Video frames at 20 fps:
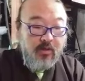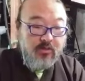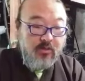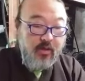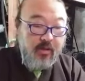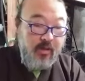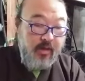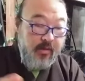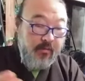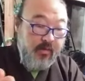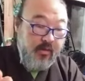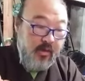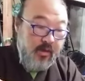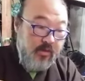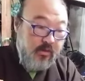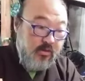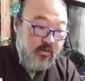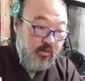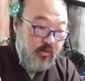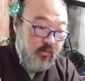So, I mean,
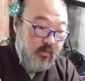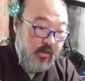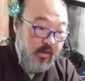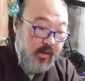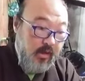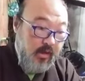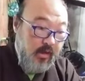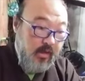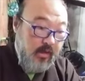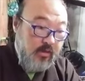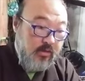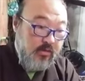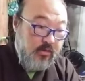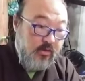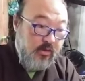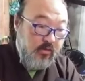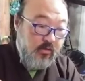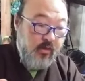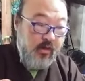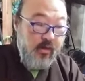it's okay. It's
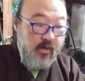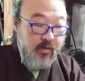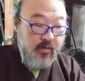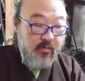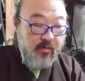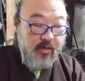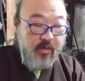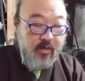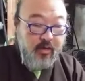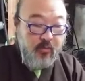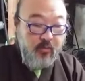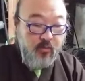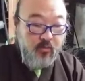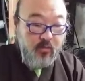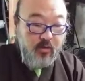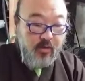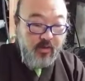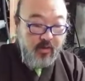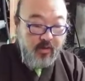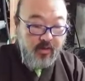still aerate
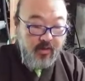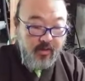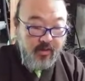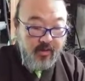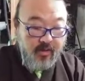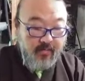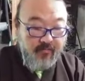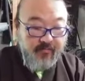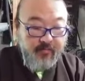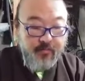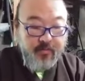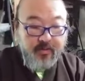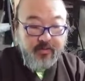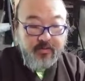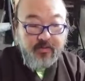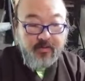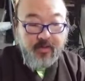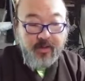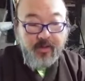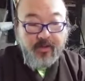enough,
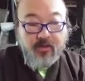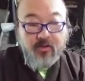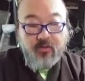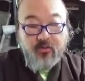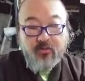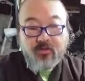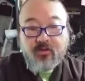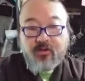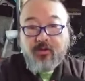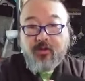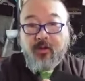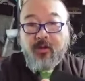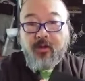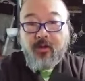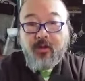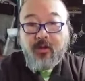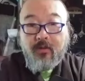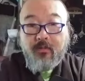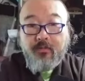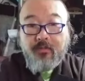but I usually
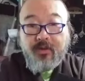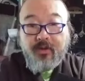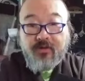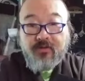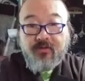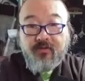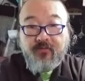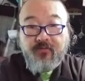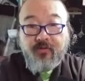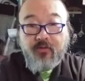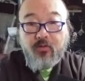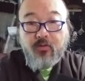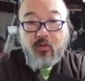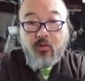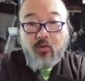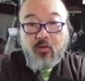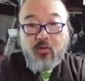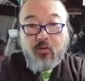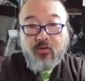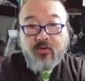punch a few
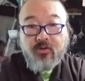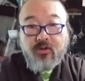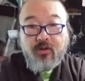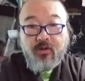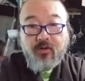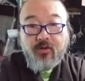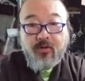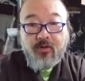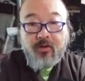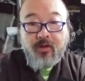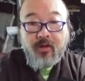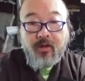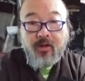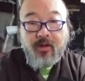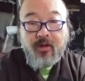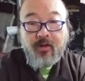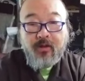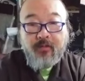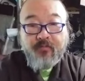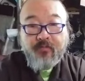holes here,
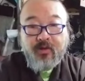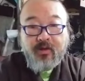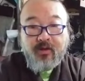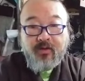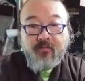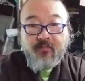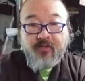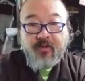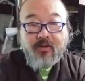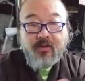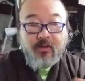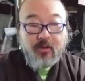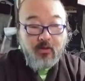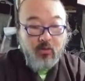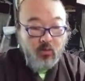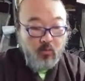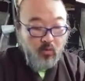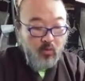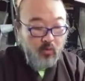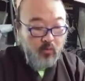kind of venting
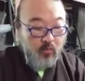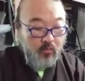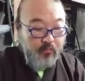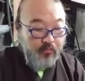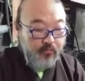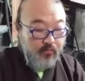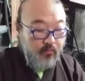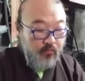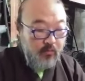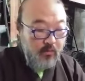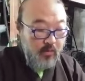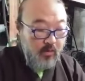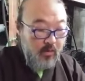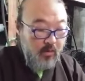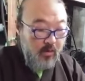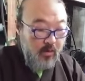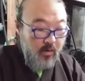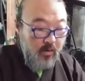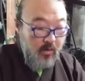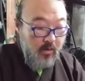hole.
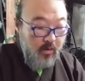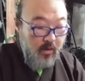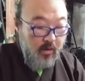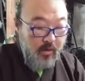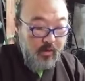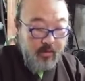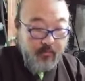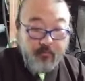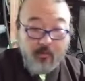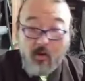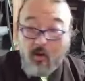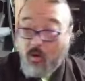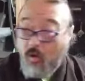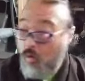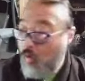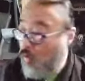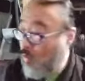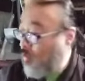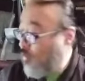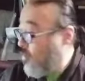
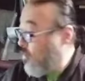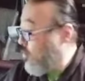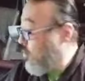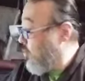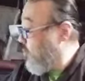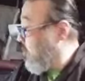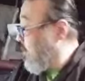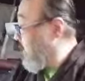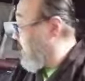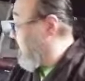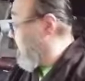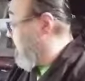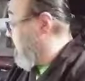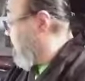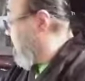Oh, you know what? And